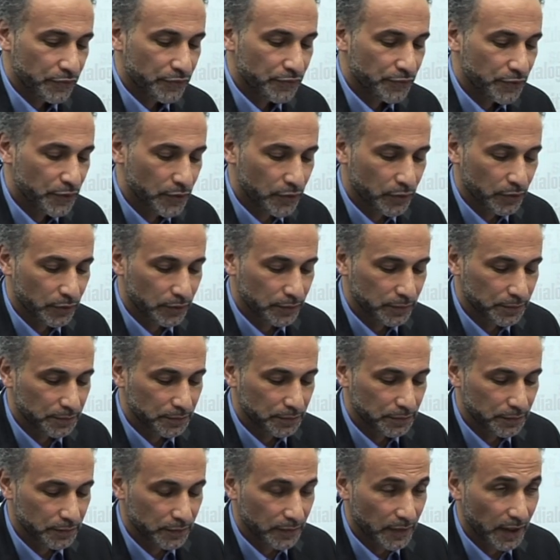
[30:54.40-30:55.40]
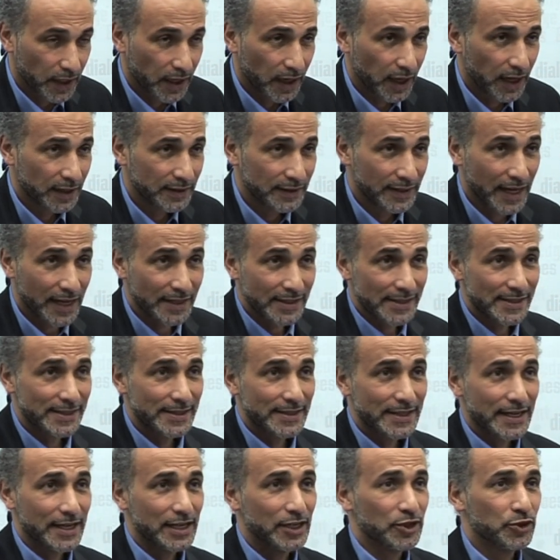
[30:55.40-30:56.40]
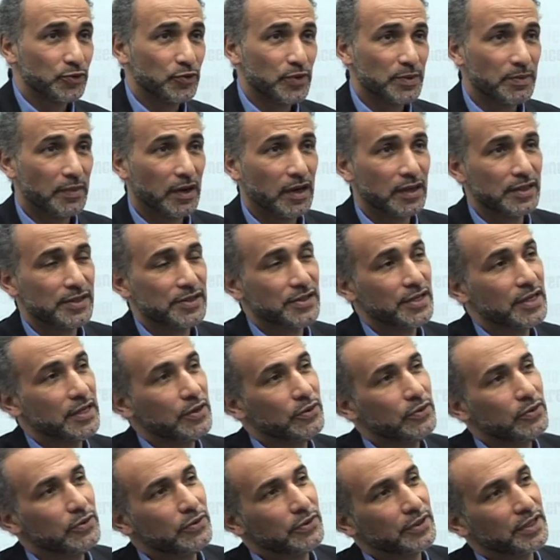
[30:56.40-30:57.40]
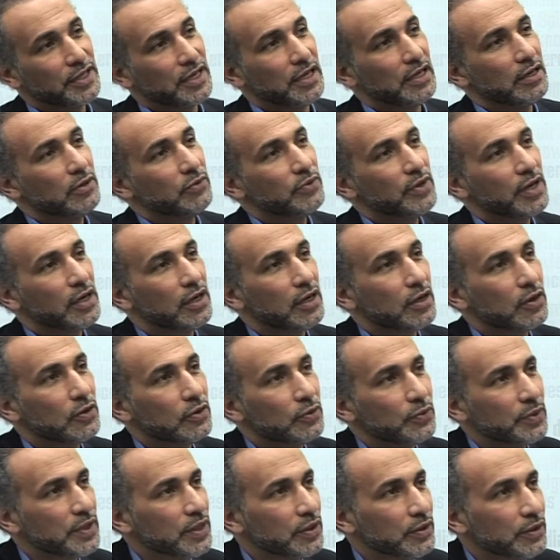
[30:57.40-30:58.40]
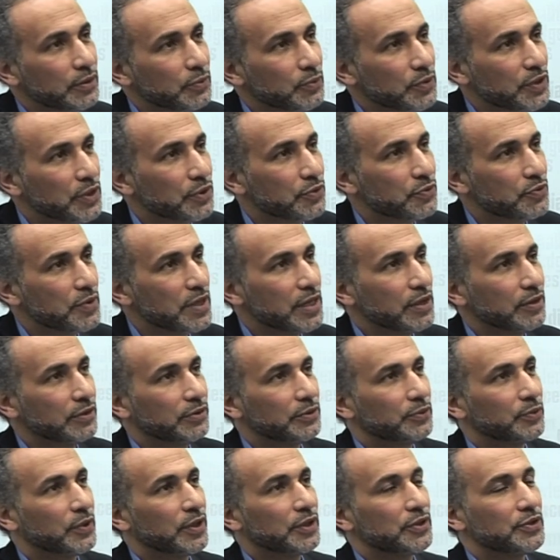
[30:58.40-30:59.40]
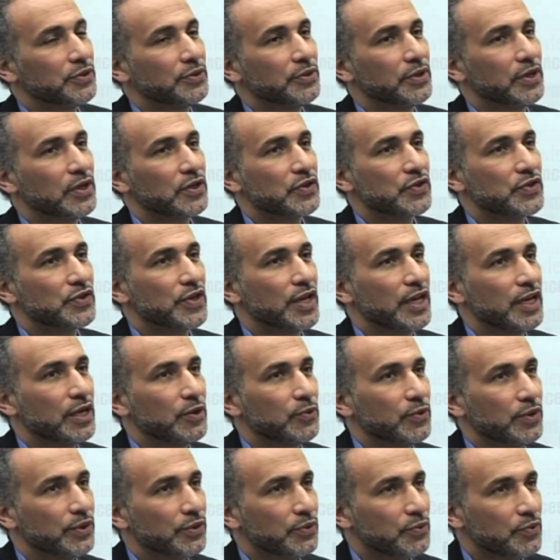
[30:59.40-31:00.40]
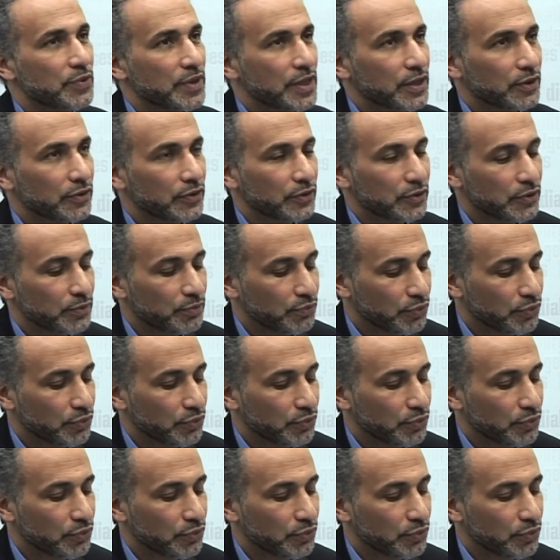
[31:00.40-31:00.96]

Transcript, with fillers: for at that stage, we might say, okay, we, are, oh, we, we agree on what you are saying, we agree on the